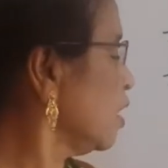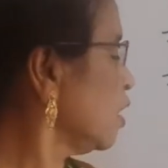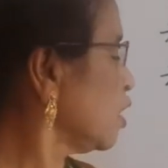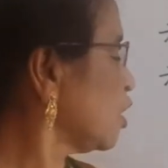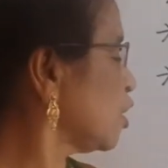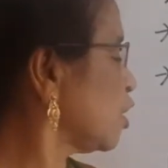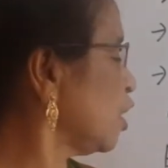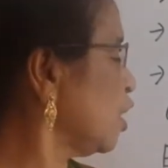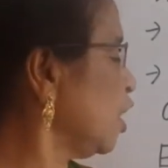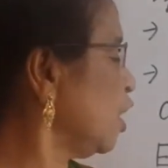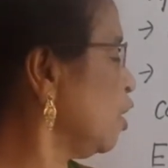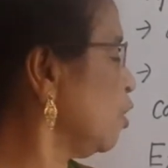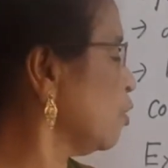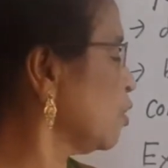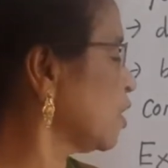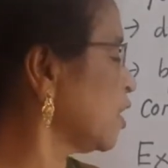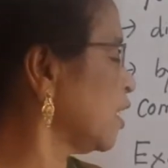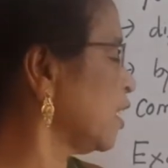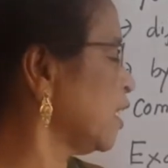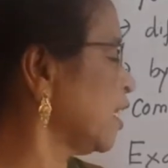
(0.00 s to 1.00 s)

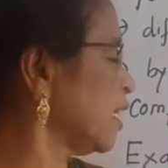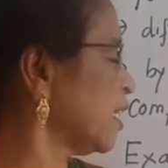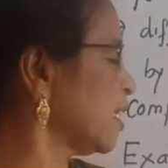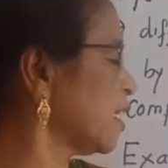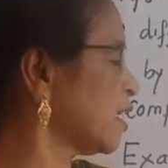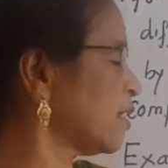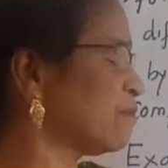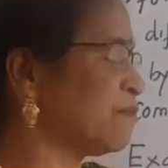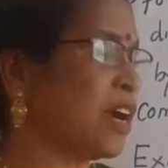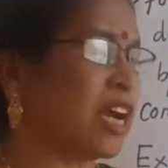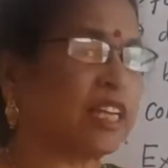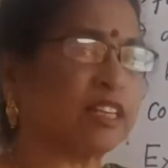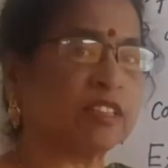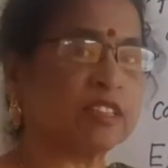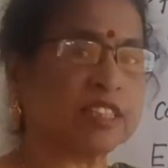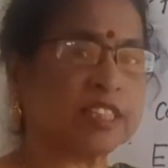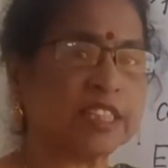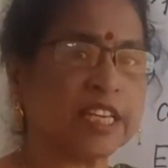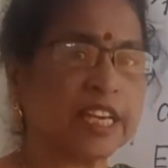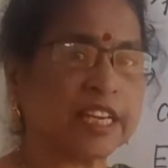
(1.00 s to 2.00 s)
COCN is
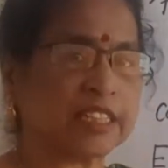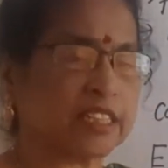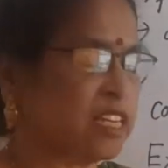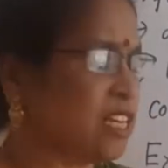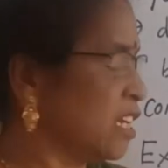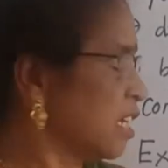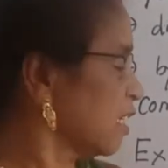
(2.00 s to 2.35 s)
minus 6.